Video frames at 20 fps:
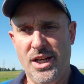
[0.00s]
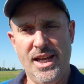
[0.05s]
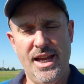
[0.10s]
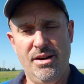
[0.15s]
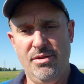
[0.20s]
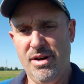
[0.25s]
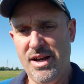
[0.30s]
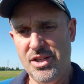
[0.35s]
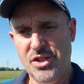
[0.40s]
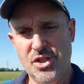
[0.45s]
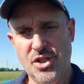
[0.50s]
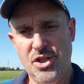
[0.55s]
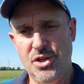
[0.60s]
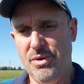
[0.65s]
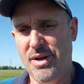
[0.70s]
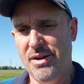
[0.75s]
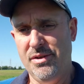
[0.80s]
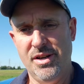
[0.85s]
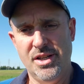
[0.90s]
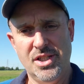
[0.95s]
get rescue
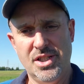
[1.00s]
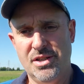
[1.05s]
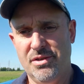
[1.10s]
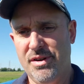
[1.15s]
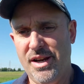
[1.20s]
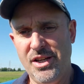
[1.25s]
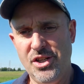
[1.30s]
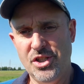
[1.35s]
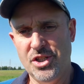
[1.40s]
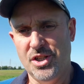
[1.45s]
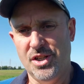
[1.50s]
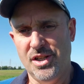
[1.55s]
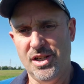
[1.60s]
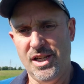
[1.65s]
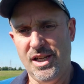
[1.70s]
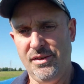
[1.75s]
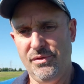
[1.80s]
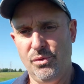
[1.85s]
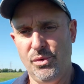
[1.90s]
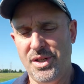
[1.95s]
and restoration
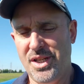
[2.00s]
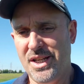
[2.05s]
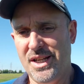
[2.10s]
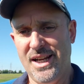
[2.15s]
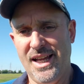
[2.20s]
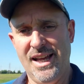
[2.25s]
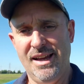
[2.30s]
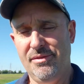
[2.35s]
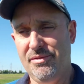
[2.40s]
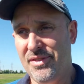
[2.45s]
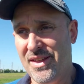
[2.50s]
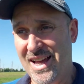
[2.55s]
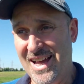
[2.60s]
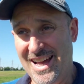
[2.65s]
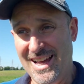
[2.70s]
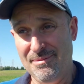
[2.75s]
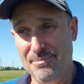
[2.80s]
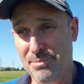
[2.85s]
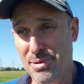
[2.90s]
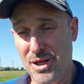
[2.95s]
if we didn't have that,
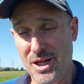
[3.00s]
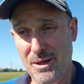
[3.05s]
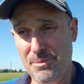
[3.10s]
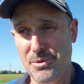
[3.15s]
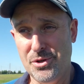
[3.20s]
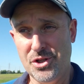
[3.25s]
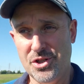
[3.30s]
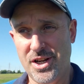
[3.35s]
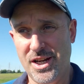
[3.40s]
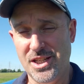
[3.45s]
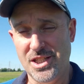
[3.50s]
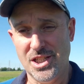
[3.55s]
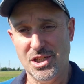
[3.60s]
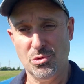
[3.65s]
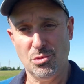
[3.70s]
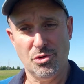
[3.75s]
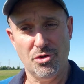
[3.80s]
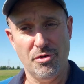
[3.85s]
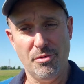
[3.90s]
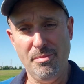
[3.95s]
and perpetrators
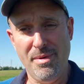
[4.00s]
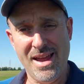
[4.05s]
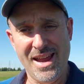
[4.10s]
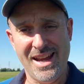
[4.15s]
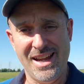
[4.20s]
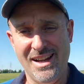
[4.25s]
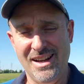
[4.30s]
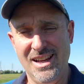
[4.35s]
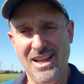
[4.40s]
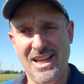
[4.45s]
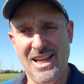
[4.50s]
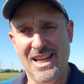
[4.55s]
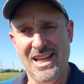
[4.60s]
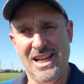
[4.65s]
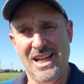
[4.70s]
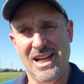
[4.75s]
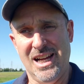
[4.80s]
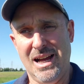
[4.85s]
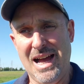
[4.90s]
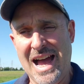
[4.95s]
would remain
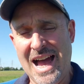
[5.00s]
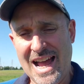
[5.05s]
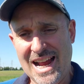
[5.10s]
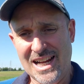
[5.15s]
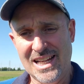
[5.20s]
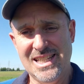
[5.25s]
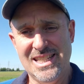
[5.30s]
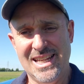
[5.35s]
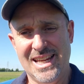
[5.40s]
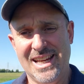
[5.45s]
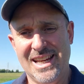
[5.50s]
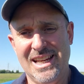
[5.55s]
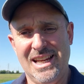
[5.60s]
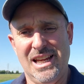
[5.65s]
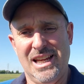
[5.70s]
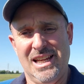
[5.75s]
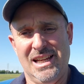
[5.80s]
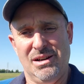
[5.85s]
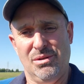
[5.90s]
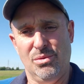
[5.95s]
acting
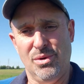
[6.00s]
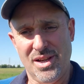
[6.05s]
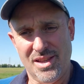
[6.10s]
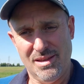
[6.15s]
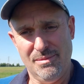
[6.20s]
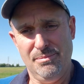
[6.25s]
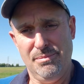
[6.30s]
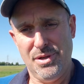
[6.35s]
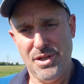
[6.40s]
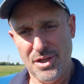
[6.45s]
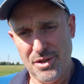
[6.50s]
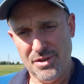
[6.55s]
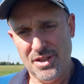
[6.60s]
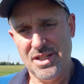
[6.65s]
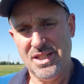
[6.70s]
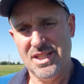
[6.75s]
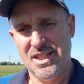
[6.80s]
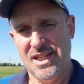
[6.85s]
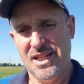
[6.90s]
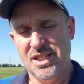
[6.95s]
with
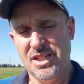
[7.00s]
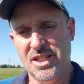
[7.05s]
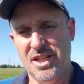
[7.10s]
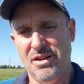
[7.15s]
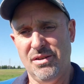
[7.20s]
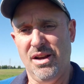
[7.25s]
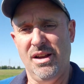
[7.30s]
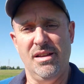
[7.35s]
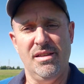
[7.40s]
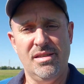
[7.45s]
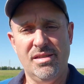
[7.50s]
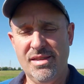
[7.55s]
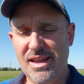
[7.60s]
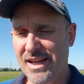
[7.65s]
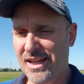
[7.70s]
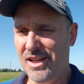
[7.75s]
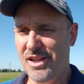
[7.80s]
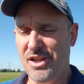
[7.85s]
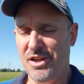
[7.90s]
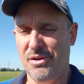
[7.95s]
impunity. So
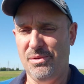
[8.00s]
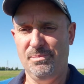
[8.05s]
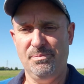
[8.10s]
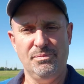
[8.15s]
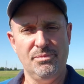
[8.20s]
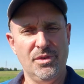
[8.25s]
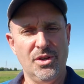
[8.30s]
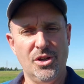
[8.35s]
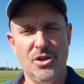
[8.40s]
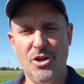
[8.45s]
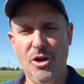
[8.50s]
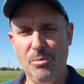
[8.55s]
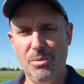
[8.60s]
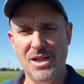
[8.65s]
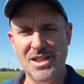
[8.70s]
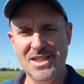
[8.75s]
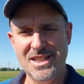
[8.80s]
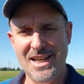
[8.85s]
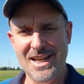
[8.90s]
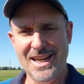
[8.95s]
thank you. God
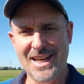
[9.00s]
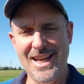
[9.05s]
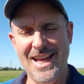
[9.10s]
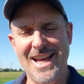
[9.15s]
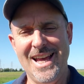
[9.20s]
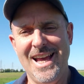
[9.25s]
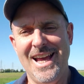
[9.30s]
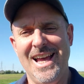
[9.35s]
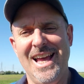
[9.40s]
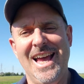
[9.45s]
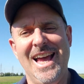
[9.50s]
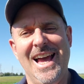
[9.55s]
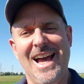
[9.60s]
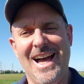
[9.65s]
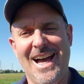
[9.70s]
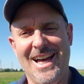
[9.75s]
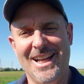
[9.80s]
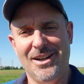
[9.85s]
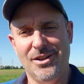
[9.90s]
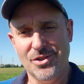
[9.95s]
bless, take care,
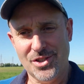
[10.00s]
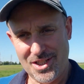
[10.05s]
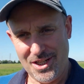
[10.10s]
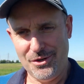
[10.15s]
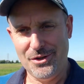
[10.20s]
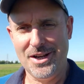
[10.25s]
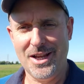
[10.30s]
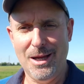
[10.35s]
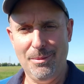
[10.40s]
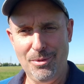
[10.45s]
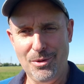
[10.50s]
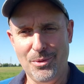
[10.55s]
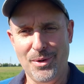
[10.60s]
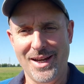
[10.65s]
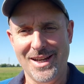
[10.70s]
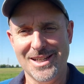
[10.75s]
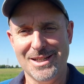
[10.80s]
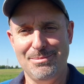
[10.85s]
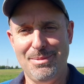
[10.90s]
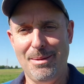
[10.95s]
and I'll see you in a couple of
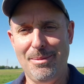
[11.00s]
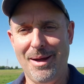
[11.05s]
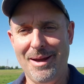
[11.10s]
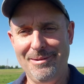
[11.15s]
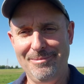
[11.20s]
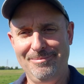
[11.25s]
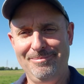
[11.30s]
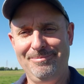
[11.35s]
weeks. Bye bye.